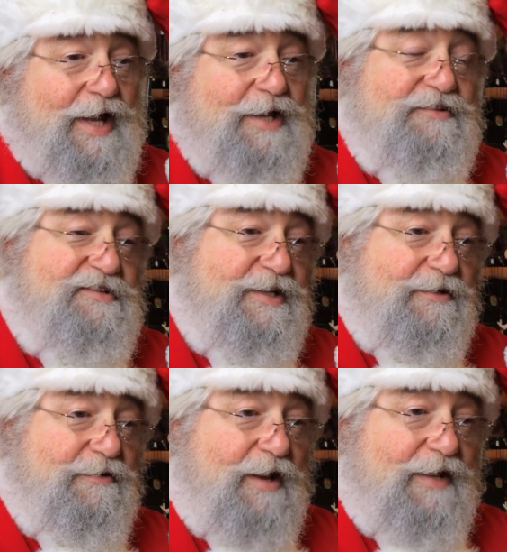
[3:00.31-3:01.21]
I had seen
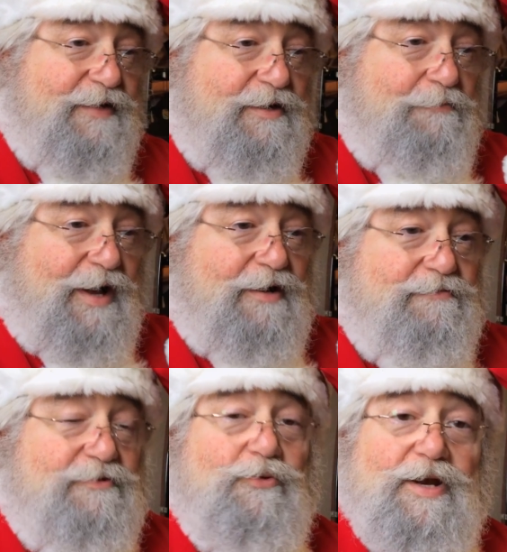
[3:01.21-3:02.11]
her, and then
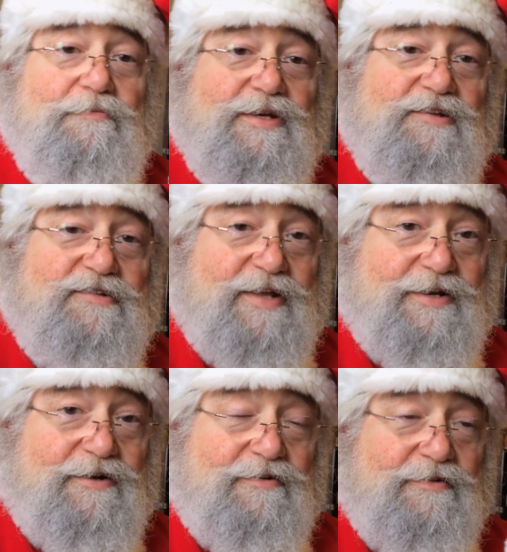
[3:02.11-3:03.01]
about 20 minutes
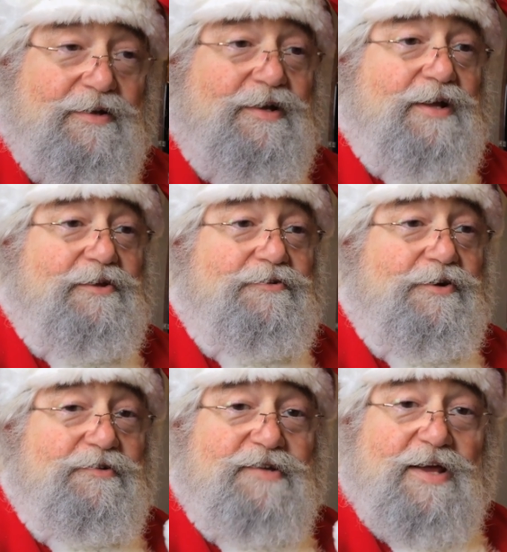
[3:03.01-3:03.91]
later, the
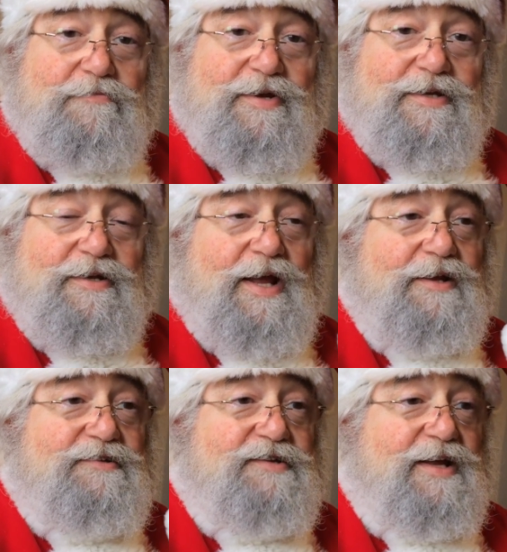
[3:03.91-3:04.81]
nurse came in
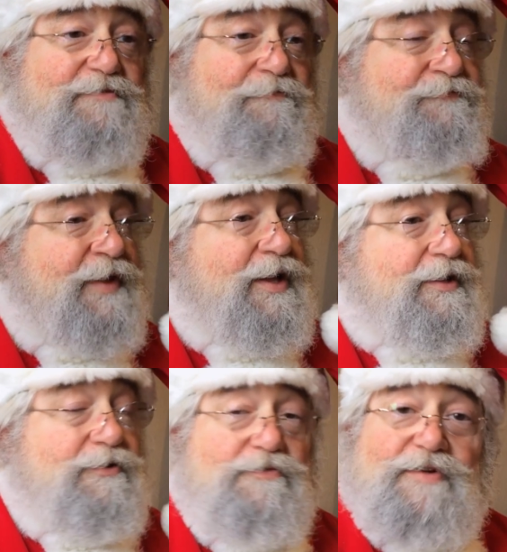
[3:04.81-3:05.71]
and said,
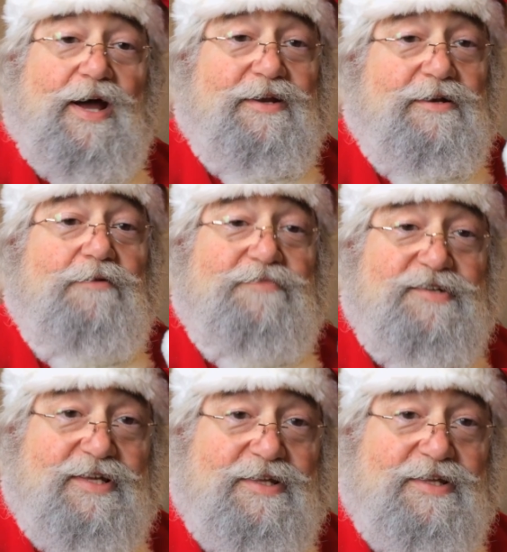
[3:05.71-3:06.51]
"You've got to come see